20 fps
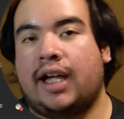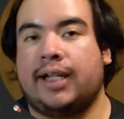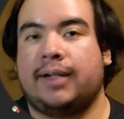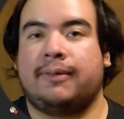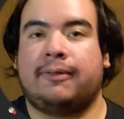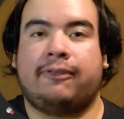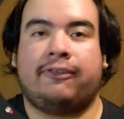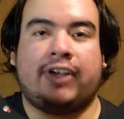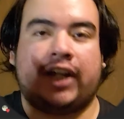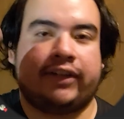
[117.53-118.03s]

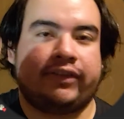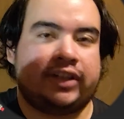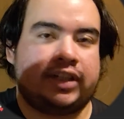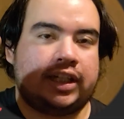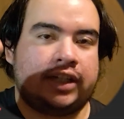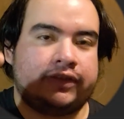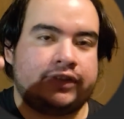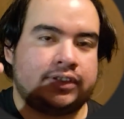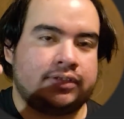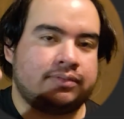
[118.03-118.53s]
I am
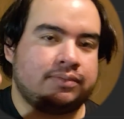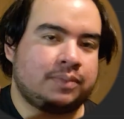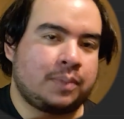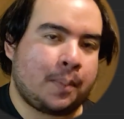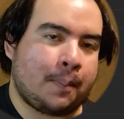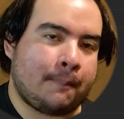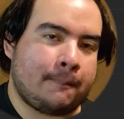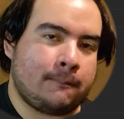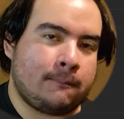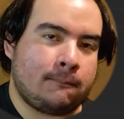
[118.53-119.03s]
5'11.
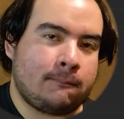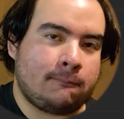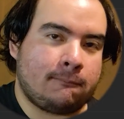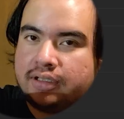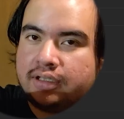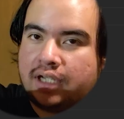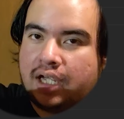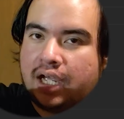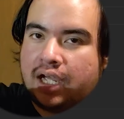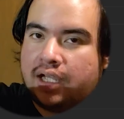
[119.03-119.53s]

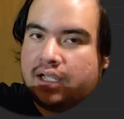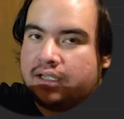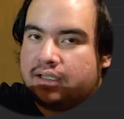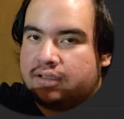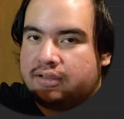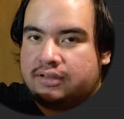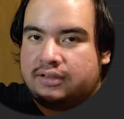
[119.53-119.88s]
Ah,